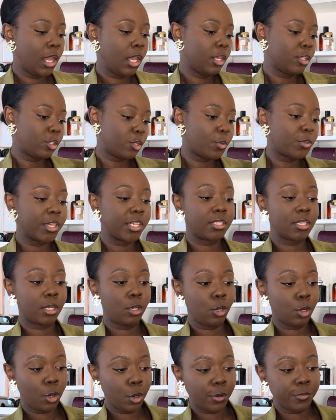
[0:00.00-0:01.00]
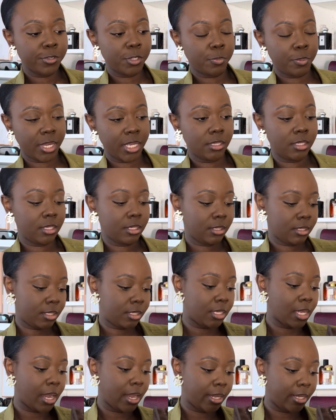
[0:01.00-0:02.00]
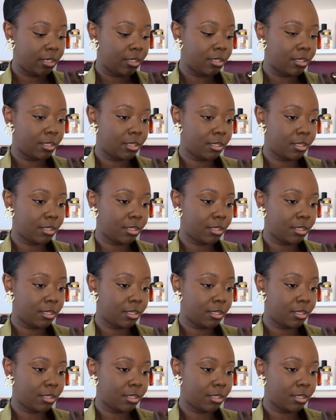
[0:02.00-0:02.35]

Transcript: So there's a lot of space inside,